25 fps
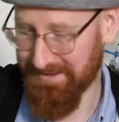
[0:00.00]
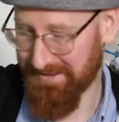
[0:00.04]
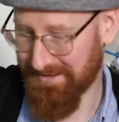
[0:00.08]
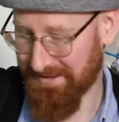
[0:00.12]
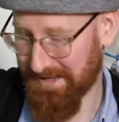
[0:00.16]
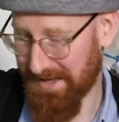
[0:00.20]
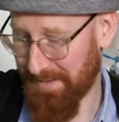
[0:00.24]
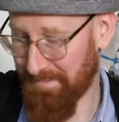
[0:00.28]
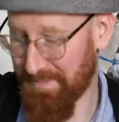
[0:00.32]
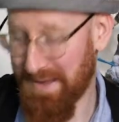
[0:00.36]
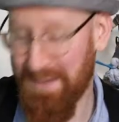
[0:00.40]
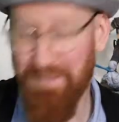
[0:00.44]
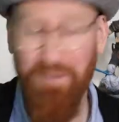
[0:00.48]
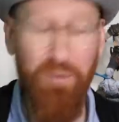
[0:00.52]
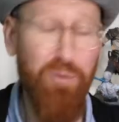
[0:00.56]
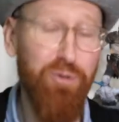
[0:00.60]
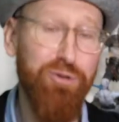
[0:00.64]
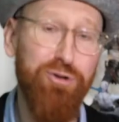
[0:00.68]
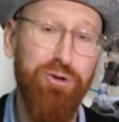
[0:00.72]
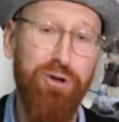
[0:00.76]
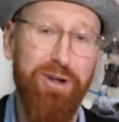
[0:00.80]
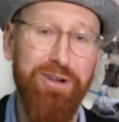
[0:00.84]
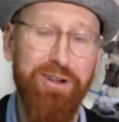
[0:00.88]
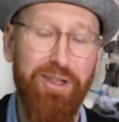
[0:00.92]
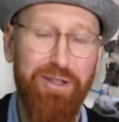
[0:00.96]
And maybe we'll
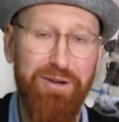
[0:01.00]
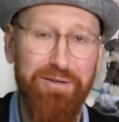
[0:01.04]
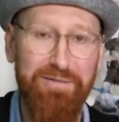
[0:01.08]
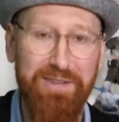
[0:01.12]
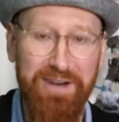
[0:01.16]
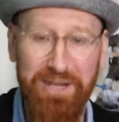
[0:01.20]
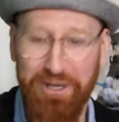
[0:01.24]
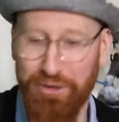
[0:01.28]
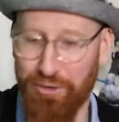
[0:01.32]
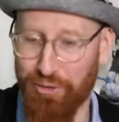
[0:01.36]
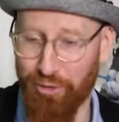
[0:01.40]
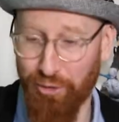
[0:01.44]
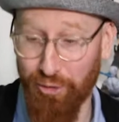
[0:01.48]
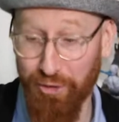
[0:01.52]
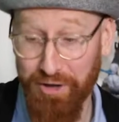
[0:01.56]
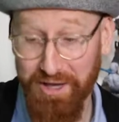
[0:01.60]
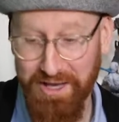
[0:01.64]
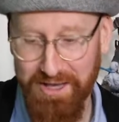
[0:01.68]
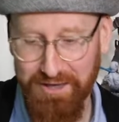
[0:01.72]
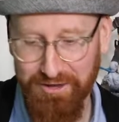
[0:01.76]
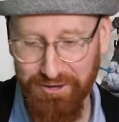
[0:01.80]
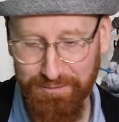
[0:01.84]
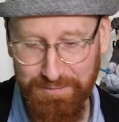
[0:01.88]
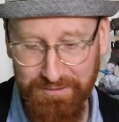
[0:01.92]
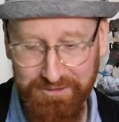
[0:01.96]
do another video
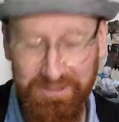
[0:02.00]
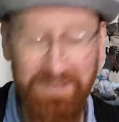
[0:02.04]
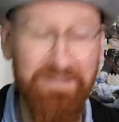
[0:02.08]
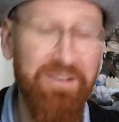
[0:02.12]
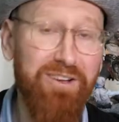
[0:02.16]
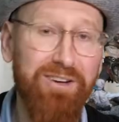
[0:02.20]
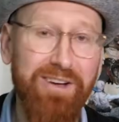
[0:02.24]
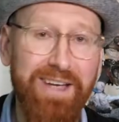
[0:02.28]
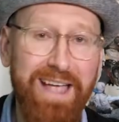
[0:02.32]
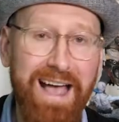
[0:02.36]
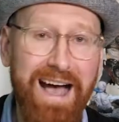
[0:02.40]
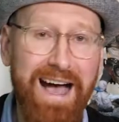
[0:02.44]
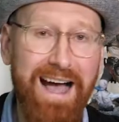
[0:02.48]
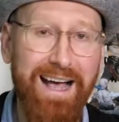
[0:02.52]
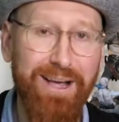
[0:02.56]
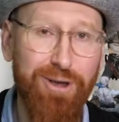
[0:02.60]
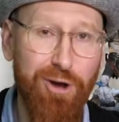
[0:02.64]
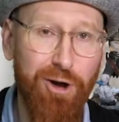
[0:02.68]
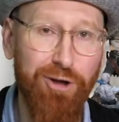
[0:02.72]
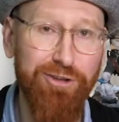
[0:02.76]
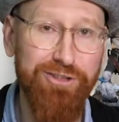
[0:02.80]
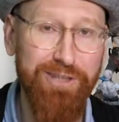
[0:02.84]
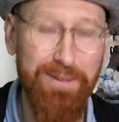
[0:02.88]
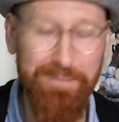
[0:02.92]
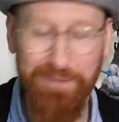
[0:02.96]
looking specifically at
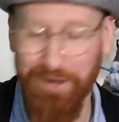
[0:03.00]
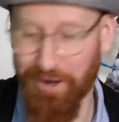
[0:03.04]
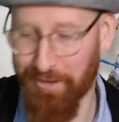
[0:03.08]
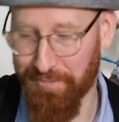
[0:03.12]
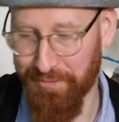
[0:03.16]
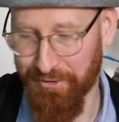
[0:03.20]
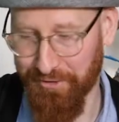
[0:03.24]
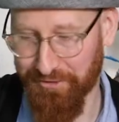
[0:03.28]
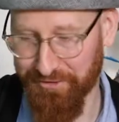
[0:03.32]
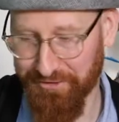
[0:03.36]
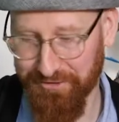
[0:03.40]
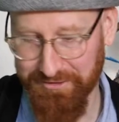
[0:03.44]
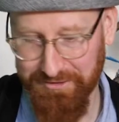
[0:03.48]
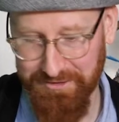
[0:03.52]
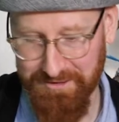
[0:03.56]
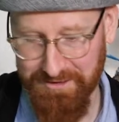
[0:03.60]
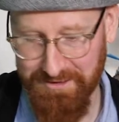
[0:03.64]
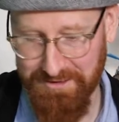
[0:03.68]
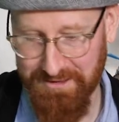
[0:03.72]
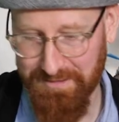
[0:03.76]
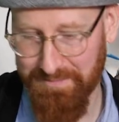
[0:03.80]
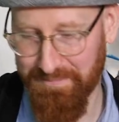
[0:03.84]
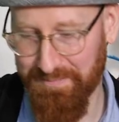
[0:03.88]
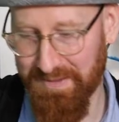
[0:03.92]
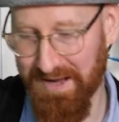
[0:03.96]
concept art books.
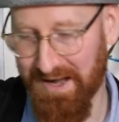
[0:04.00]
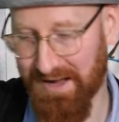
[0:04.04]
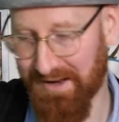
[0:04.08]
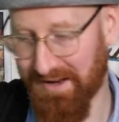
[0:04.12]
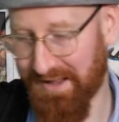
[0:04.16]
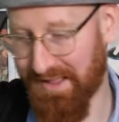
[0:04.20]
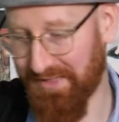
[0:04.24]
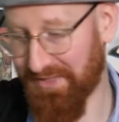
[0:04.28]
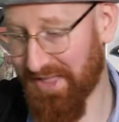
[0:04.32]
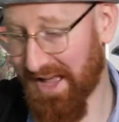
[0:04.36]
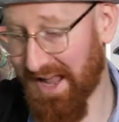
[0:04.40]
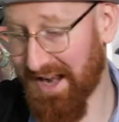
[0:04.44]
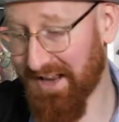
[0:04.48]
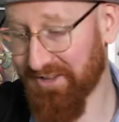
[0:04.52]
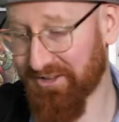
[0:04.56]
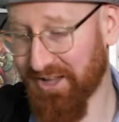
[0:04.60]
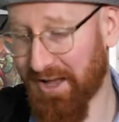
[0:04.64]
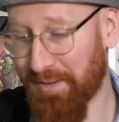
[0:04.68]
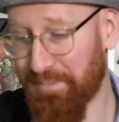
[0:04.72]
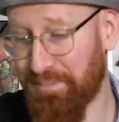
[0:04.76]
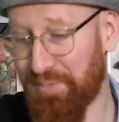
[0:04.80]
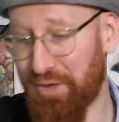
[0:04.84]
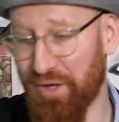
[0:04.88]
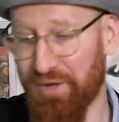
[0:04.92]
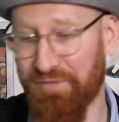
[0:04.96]
But that is
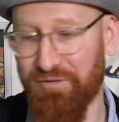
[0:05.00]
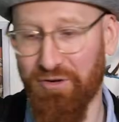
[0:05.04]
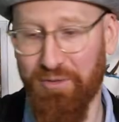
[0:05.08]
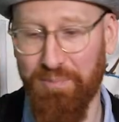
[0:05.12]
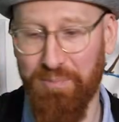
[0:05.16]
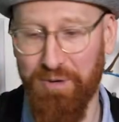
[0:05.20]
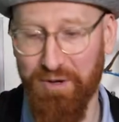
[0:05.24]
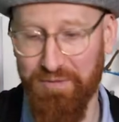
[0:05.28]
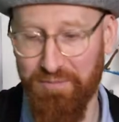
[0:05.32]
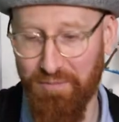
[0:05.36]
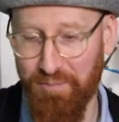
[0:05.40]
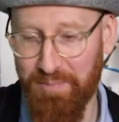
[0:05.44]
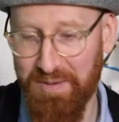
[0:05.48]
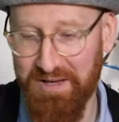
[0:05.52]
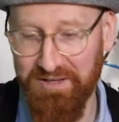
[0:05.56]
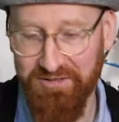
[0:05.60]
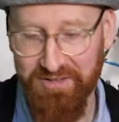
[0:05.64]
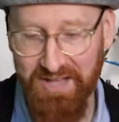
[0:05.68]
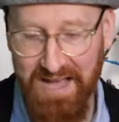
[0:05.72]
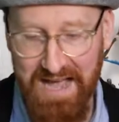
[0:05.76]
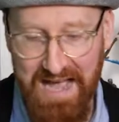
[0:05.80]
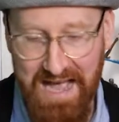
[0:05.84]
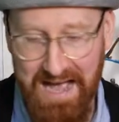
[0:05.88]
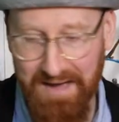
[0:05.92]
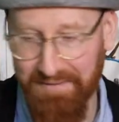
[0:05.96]
a beautiful, beautiful piece
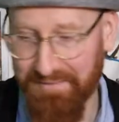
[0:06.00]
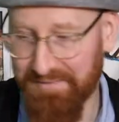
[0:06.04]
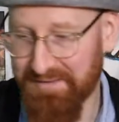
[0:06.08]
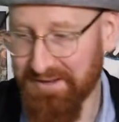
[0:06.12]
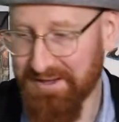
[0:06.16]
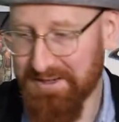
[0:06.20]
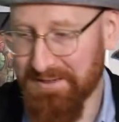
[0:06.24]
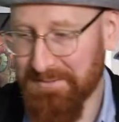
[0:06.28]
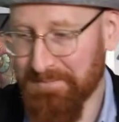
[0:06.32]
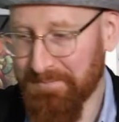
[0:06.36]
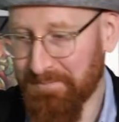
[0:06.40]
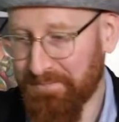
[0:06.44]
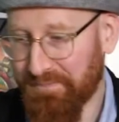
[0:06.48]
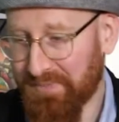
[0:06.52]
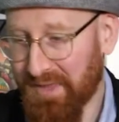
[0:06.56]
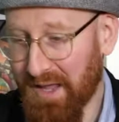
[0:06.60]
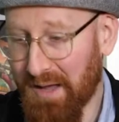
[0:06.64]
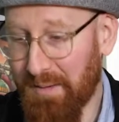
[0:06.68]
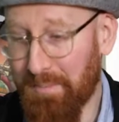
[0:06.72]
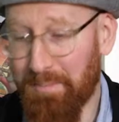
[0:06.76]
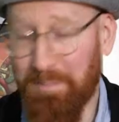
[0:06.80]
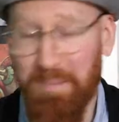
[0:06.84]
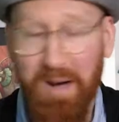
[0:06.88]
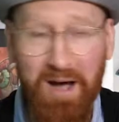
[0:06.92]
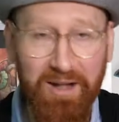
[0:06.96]
to have.
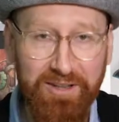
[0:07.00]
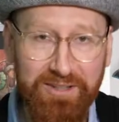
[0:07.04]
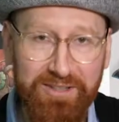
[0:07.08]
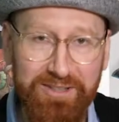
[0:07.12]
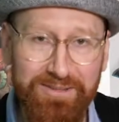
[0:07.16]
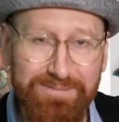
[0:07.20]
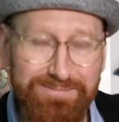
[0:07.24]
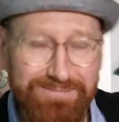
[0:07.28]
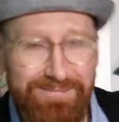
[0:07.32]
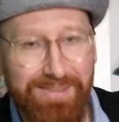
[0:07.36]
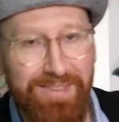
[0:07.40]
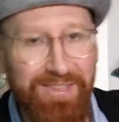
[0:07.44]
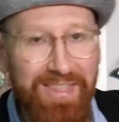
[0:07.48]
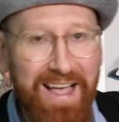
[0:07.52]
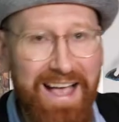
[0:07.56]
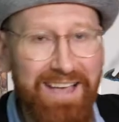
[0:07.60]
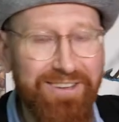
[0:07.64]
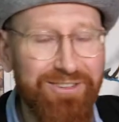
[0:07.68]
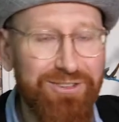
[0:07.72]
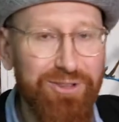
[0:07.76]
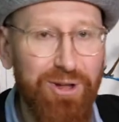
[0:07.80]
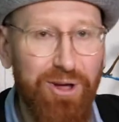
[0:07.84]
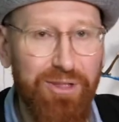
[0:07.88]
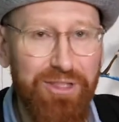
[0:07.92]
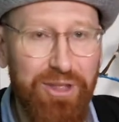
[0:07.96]
But
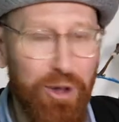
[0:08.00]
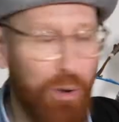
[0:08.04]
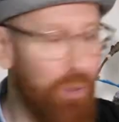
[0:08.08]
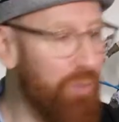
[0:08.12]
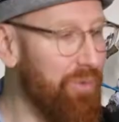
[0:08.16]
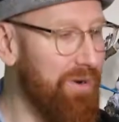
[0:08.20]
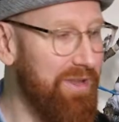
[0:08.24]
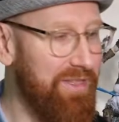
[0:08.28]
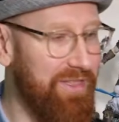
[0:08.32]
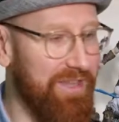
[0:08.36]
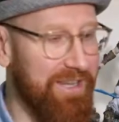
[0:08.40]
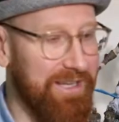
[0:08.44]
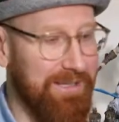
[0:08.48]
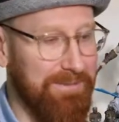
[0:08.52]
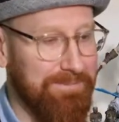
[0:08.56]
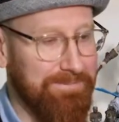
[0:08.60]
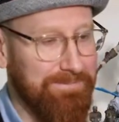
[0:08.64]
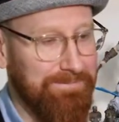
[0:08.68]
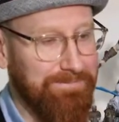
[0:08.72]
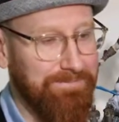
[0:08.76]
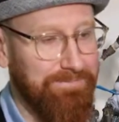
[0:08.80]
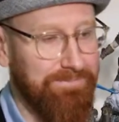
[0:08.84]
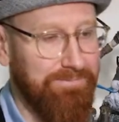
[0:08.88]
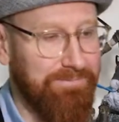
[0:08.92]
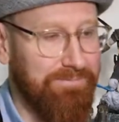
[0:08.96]
that's not the only thing.
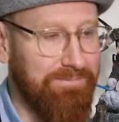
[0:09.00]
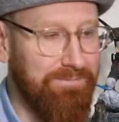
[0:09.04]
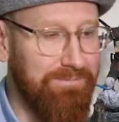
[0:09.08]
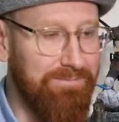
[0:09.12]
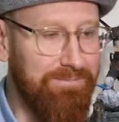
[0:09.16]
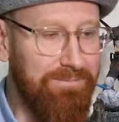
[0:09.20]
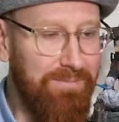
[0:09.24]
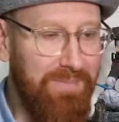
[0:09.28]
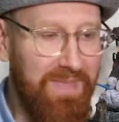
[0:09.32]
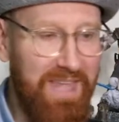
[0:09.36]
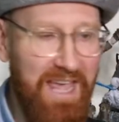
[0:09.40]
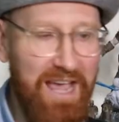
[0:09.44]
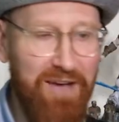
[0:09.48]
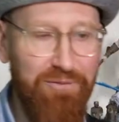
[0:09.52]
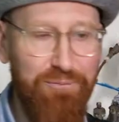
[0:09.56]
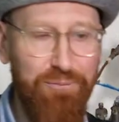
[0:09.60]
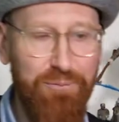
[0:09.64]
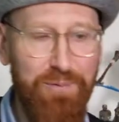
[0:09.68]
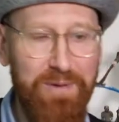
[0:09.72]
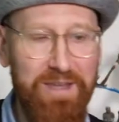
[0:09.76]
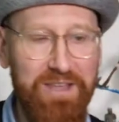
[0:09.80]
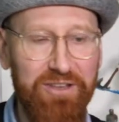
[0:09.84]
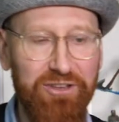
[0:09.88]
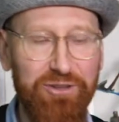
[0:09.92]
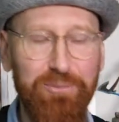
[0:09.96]
If
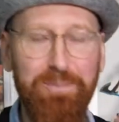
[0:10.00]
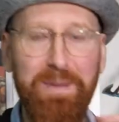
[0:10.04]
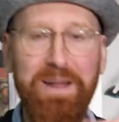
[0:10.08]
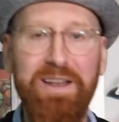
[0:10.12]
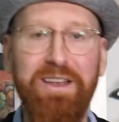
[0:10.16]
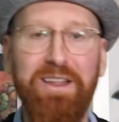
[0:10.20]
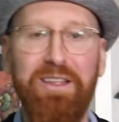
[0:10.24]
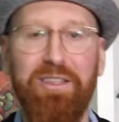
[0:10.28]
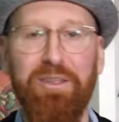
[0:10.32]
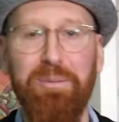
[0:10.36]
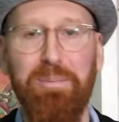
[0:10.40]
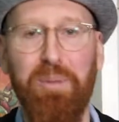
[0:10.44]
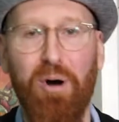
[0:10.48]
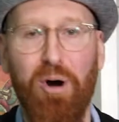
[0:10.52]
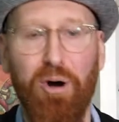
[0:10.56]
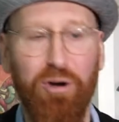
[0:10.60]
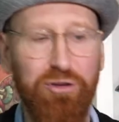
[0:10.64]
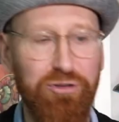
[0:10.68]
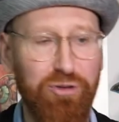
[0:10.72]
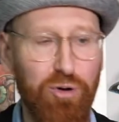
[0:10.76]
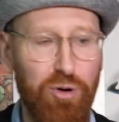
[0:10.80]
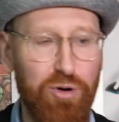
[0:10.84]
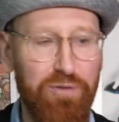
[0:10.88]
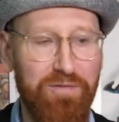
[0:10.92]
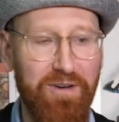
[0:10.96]
we spin the
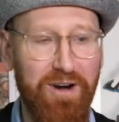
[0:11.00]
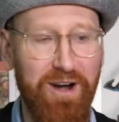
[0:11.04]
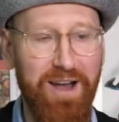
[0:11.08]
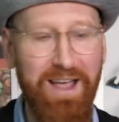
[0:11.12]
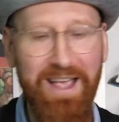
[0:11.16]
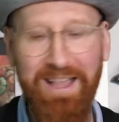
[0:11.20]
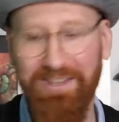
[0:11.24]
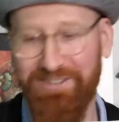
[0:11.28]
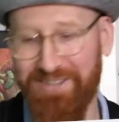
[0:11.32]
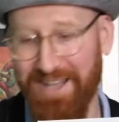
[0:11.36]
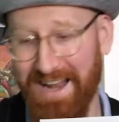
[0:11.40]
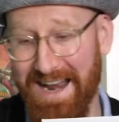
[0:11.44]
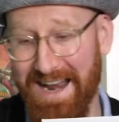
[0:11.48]
box over, it's an